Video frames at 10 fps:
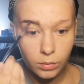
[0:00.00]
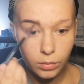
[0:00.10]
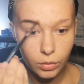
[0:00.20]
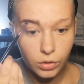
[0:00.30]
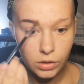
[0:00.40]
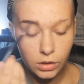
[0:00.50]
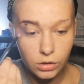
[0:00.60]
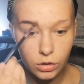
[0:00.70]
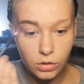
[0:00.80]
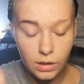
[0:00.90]
brush there's
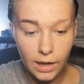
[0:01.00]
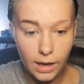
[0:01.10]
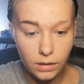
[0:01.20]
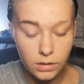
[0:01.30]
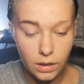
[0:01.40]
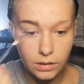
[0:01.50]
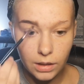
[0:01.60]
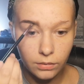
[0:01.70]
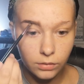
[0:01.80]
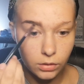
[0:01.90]
usually excess
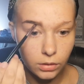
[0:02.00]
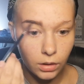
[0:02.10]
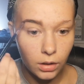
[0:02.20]
after